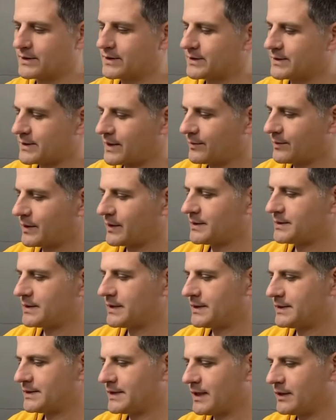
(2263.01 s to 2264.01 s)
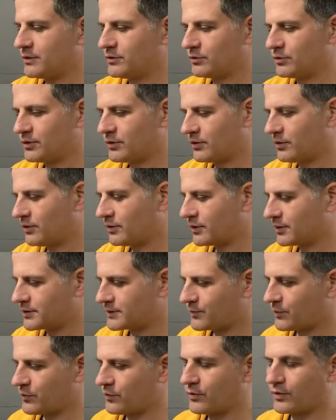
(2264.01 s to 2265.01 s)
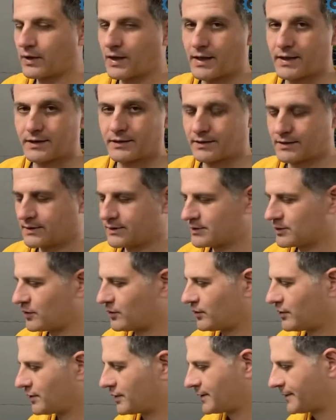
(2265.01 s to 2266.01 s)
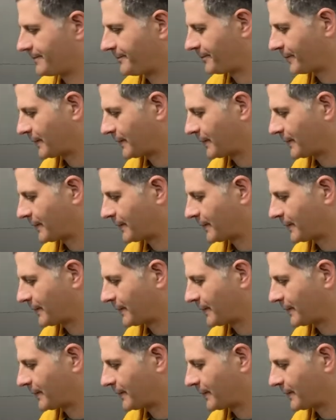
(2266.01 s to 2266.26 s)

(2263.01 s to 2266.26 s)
Sometimes they send you the wrong spoke length and so on.